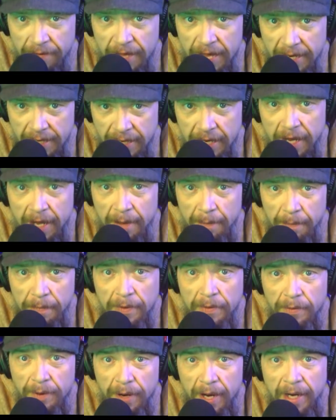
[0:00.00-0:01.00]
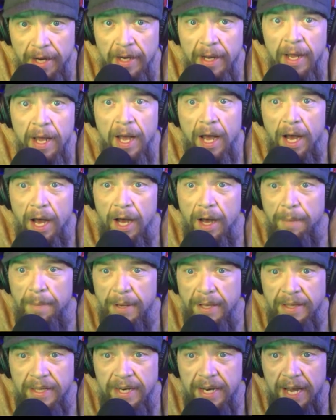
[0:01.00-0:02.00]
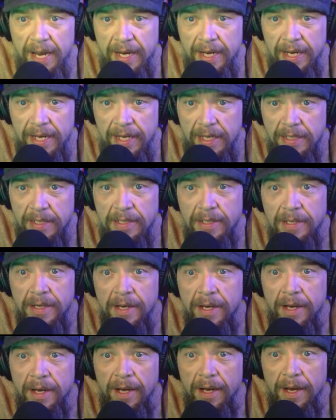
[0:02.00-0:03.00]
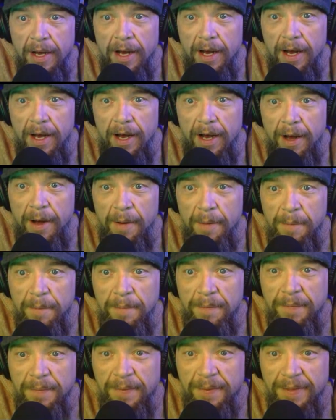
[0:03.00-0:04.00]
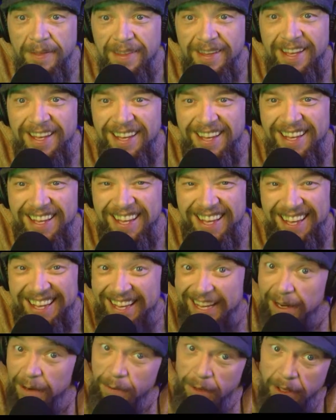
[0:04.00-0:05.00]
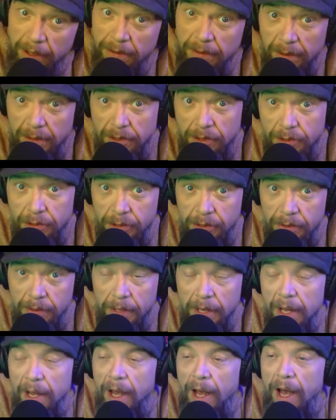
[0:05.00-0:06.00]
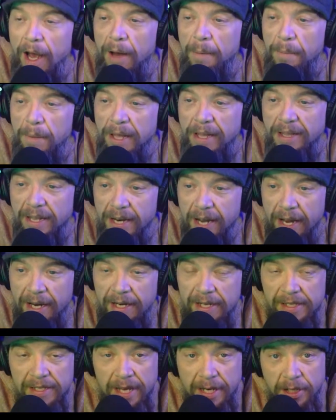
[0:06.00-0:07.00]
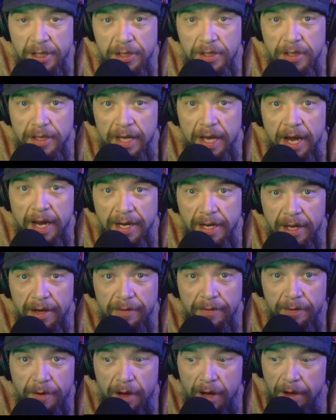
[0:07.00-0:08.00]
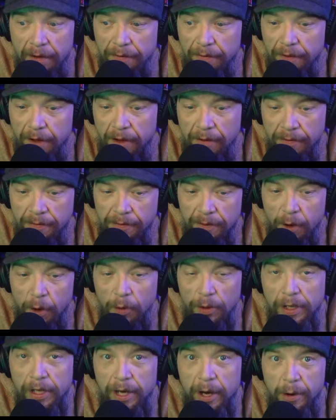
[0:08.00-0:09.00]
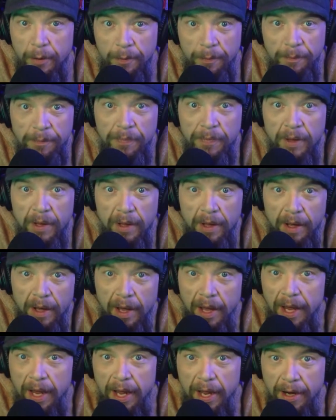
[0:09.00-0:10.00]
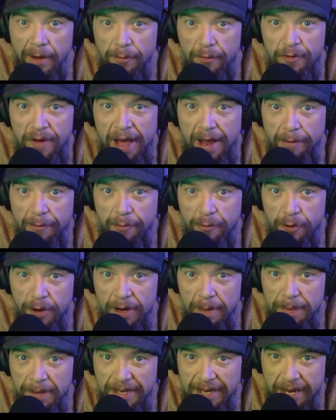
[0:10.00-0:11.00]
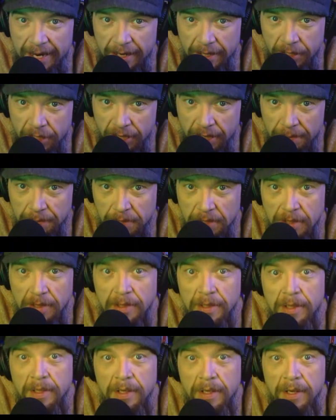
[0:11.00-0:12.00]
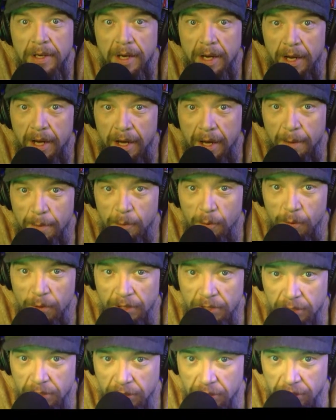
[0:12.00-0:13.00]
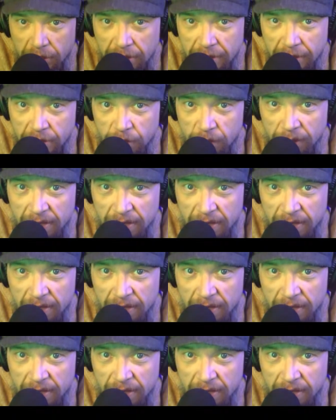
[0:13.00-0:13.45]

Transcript: of that time, right? In the 90s, um, well, it's true. In the 90s, like the idea of oleo and fat-free potato chips, which just as